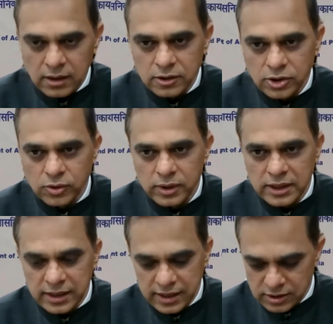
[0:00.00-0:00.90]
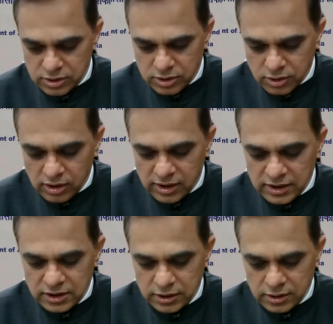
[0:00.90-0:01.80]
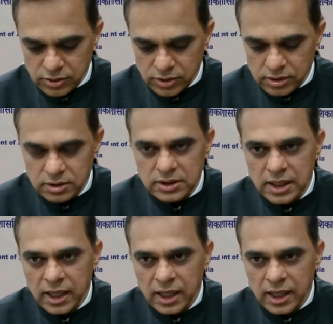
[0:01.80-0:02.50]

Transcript: New India's strong institutions